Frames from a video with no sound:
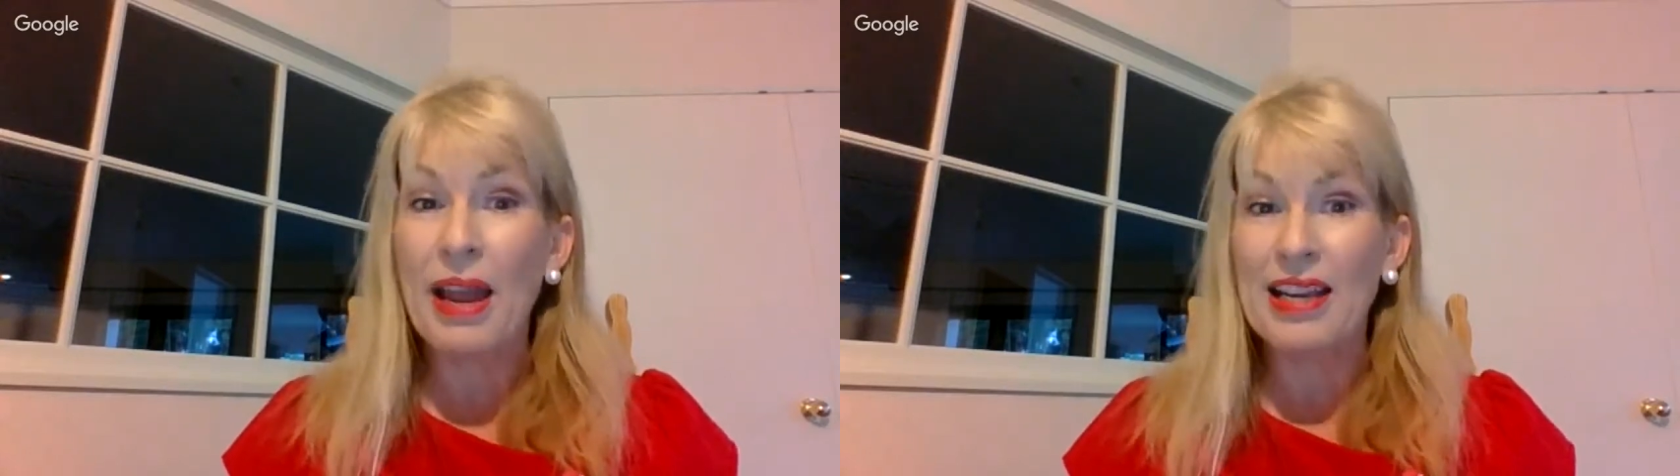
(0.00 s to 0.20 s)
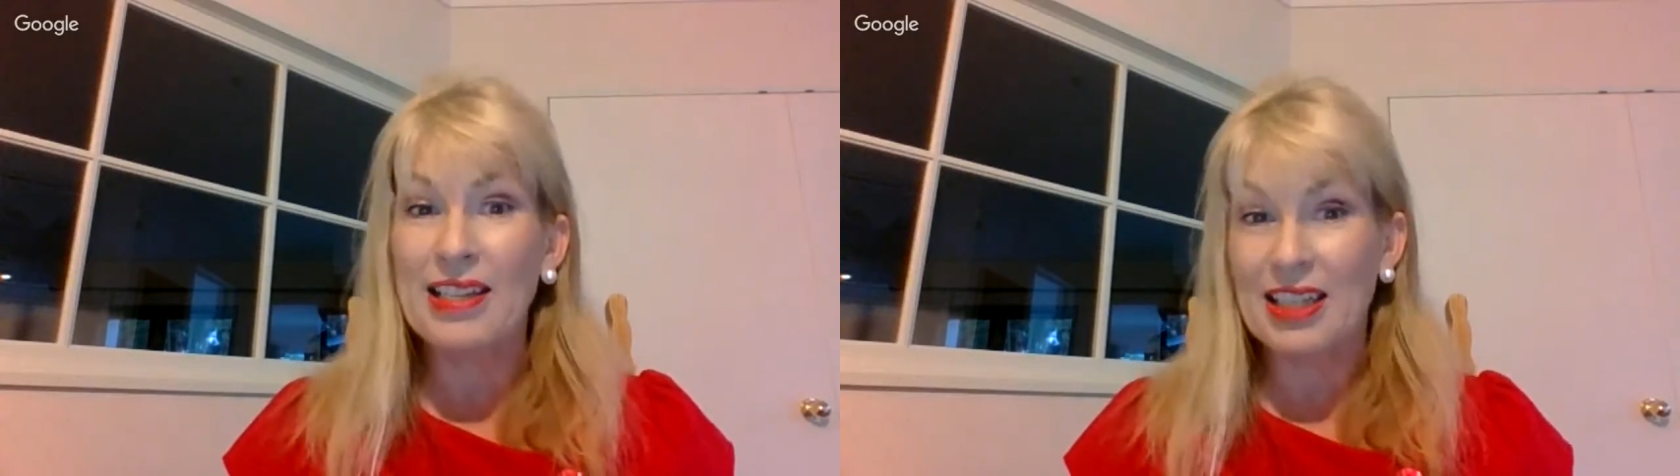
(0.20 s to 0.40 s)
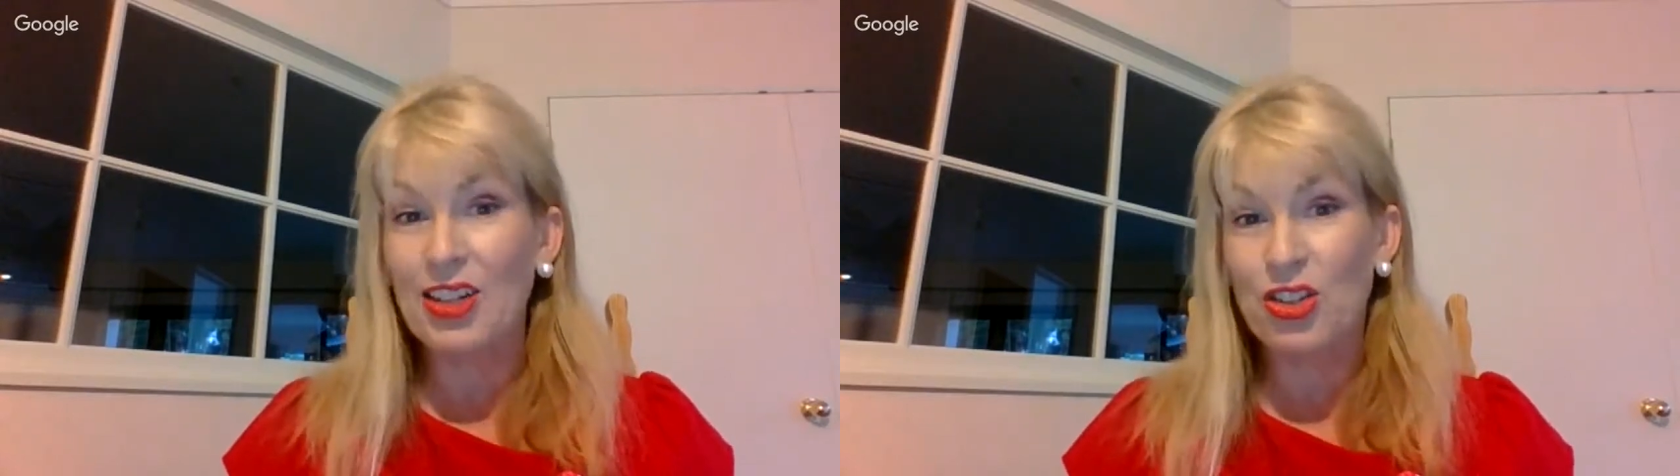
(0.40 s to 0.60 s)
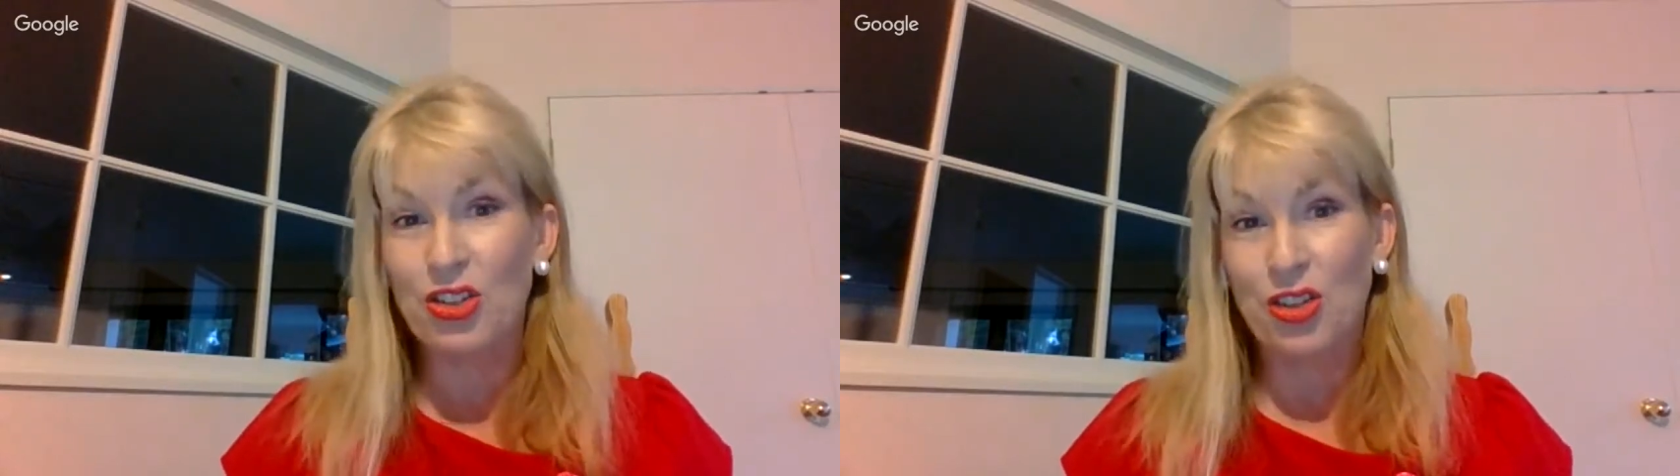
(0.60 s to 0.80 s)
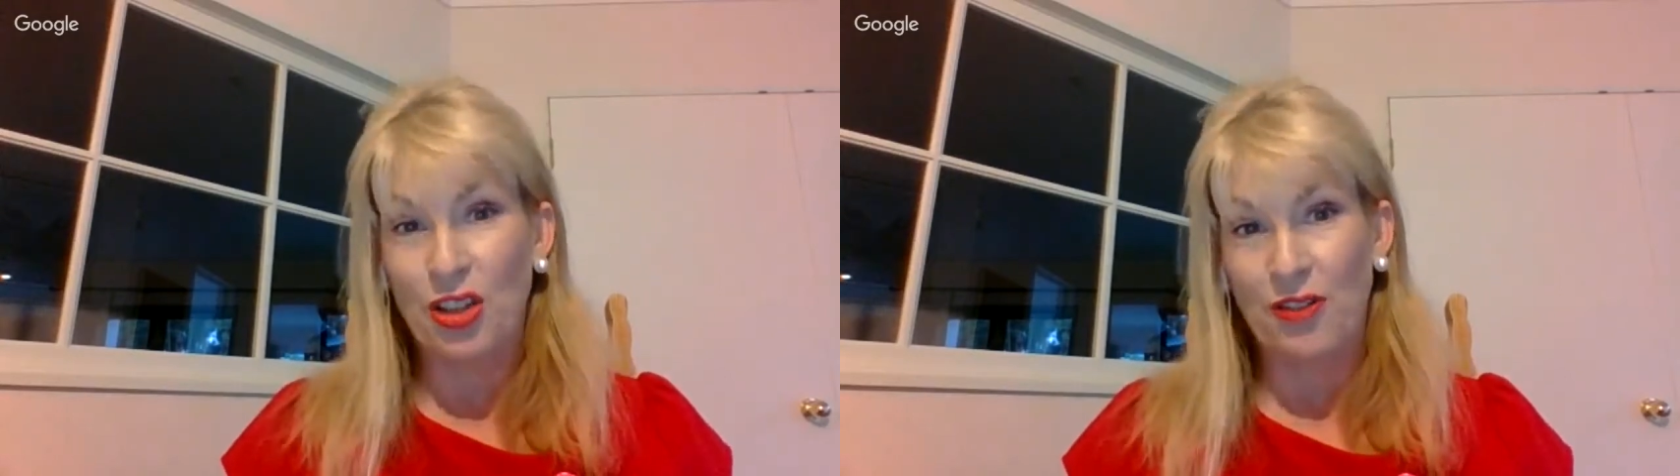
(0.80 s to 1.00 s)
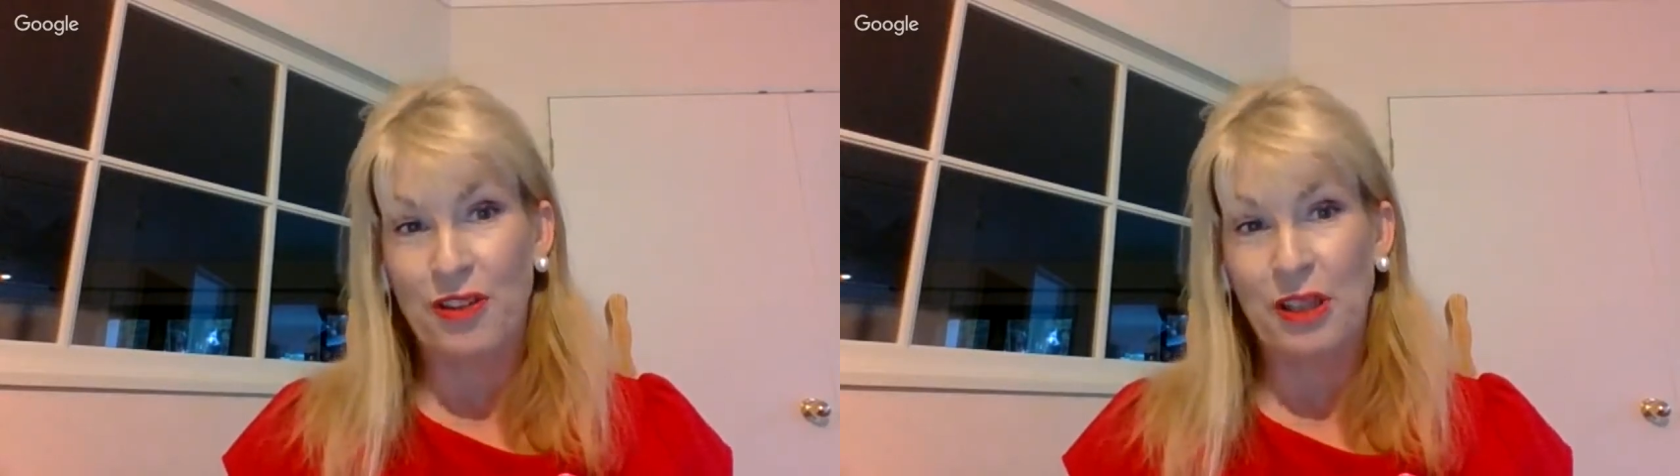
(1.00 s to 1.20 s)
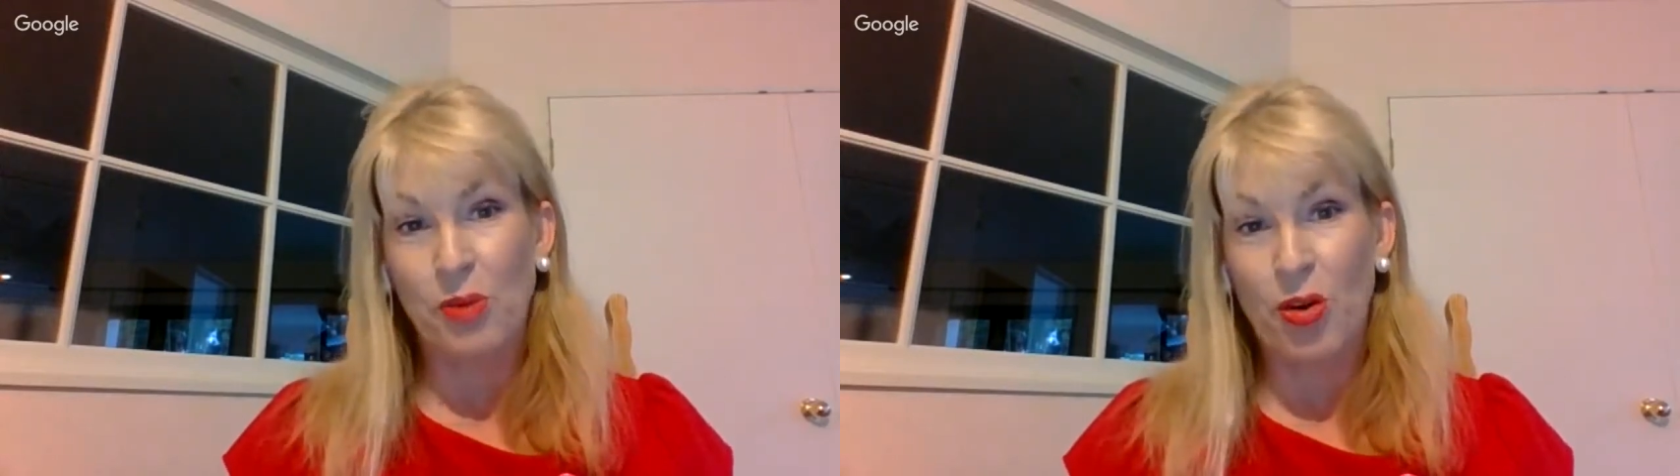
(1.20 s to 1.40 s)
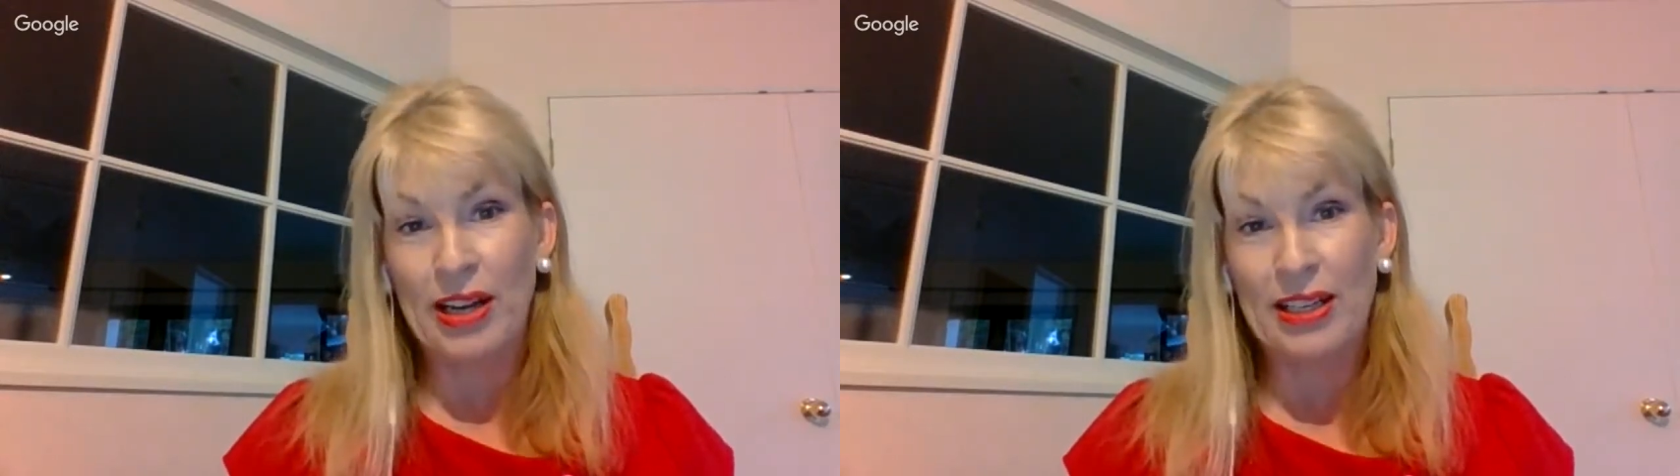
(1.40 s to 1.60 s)
pay attention to the film
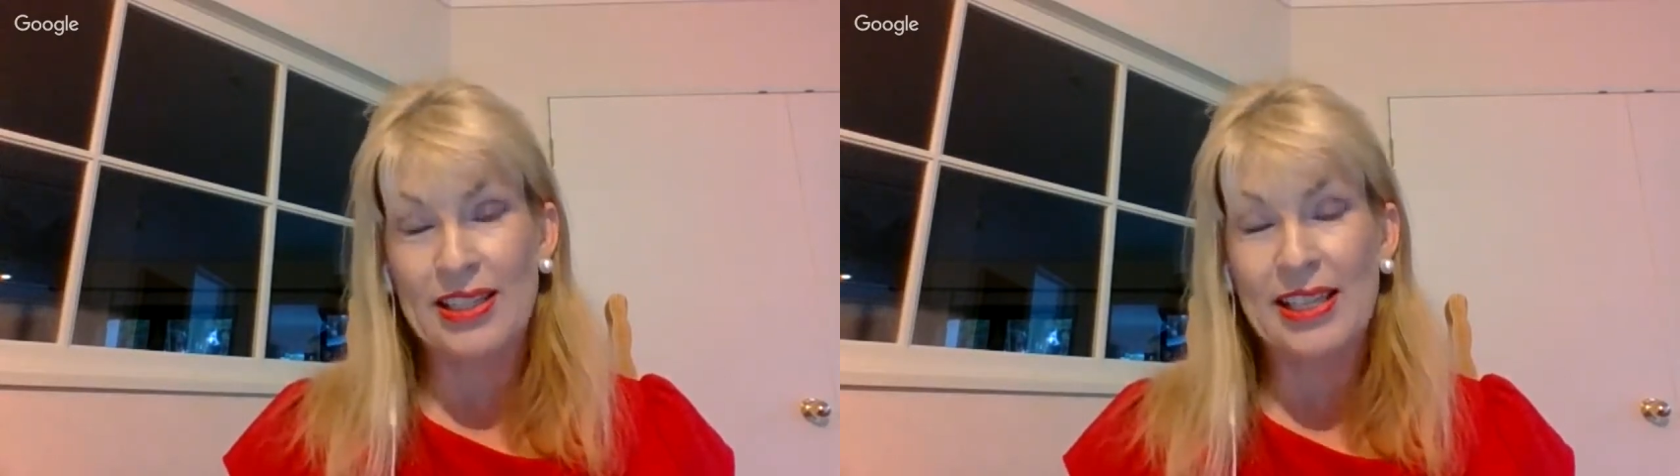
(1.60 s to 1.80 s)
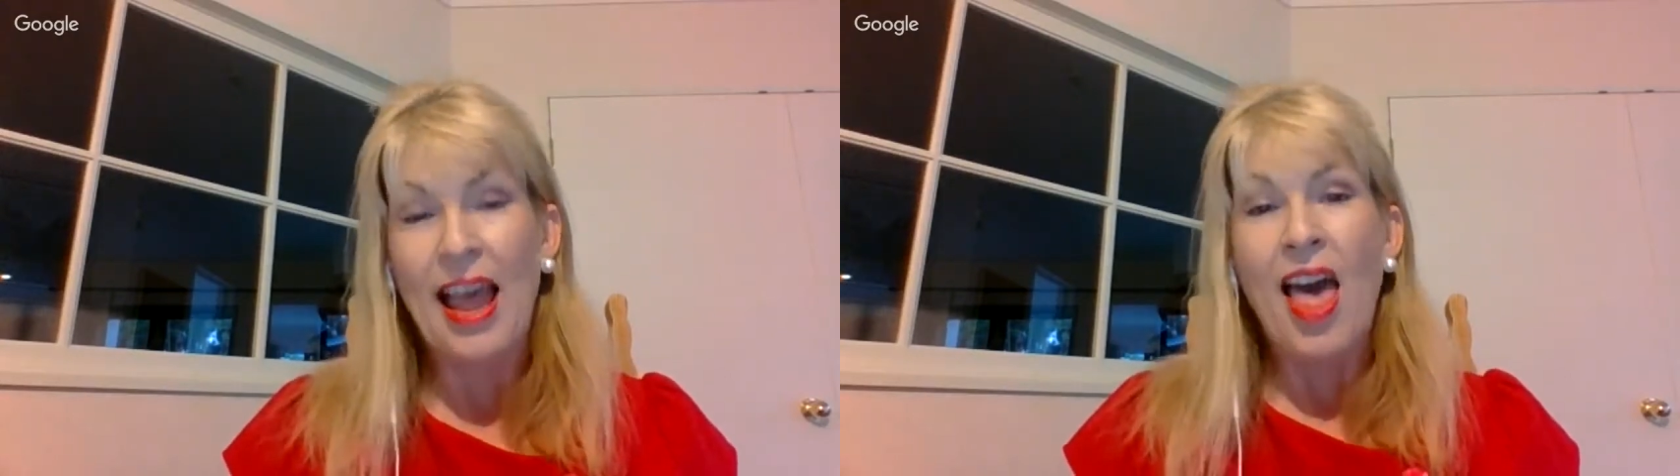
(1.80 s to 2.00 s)
credits,